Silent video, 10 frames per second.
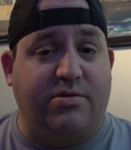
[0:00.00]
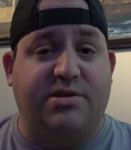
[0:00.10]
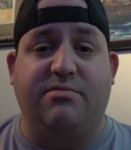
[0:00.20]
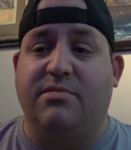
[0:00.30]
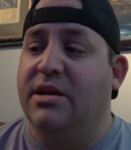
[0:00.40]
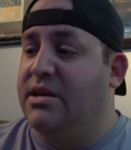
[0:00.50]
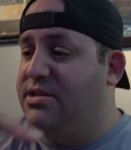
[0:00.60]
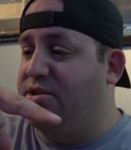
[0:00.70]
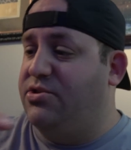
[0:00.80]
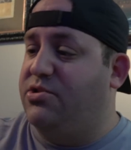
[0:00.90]
So
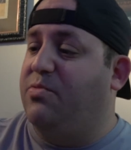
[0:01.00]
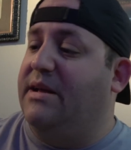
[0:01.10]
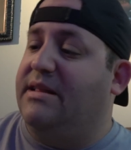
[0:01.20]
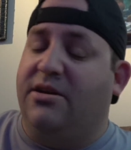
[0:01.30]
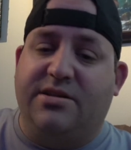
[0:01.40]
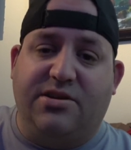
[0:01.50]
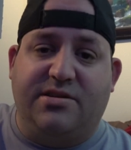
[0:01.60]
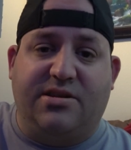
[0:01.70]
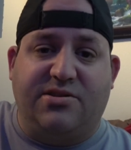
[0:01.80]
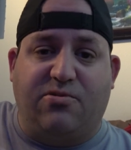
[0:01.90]
you just wait there, and
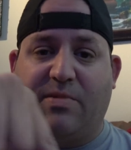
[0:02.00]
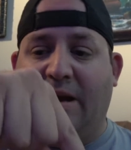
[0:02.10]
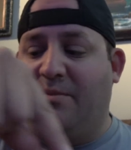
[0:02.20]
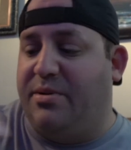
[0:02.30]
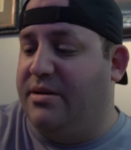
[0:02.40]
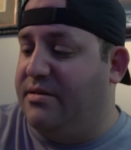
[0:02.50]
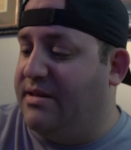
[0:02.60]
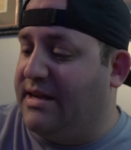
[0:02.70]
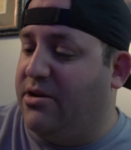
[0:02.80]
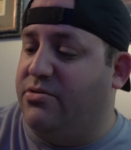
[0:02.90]
there's a ramp
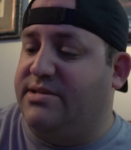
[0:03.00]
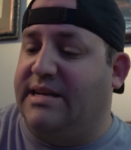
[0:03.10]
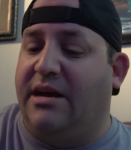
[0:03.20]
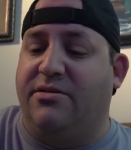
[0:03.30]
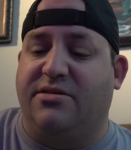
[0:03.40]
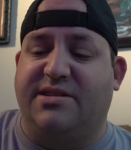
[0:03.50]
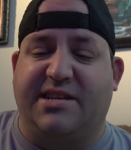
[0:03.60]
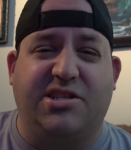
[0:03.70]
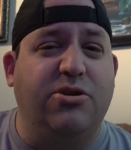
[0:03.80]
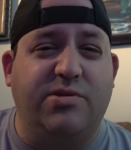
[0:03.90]
that goes down. There's
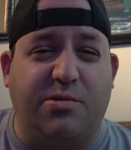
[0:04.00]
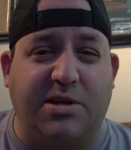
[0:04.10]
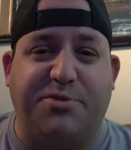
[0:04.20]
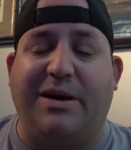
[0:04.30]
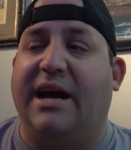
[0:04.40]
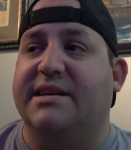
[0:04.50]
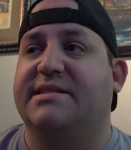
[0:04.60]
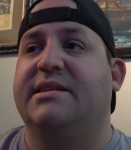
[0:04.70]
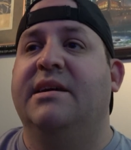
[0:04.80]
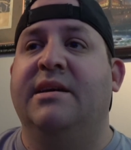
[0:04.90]
like 2
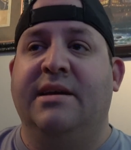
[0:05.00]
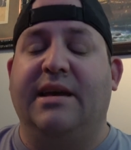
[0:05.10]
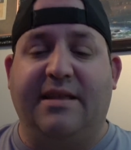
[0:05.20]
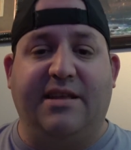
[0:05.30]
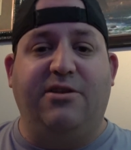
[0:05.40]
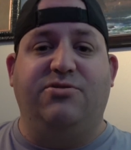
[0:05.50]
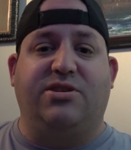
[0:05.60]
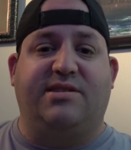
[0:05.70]
switchbacks, and then you